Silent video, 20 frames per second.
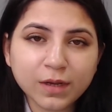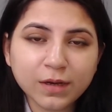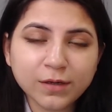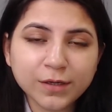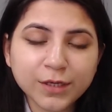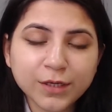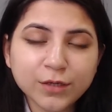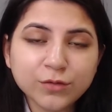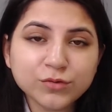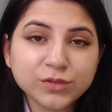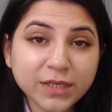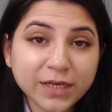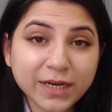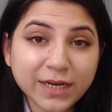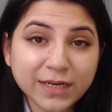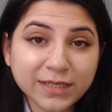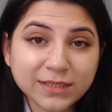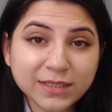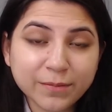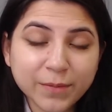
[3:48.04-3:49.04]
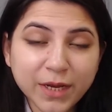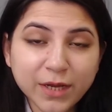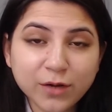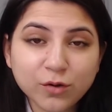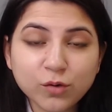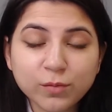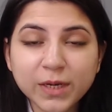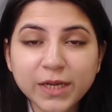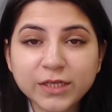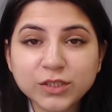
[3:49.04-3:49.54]
using an
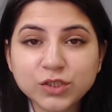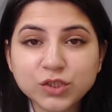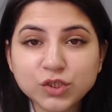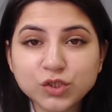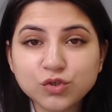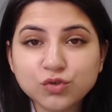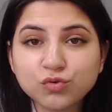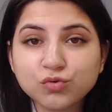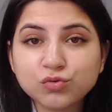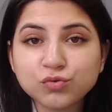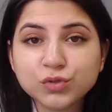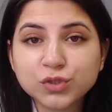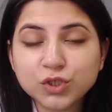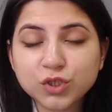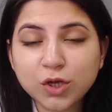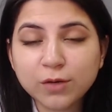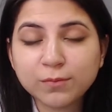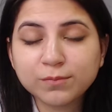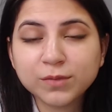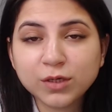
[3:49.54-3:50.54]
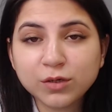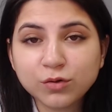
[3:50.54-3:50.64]
antimicrobial agent to stop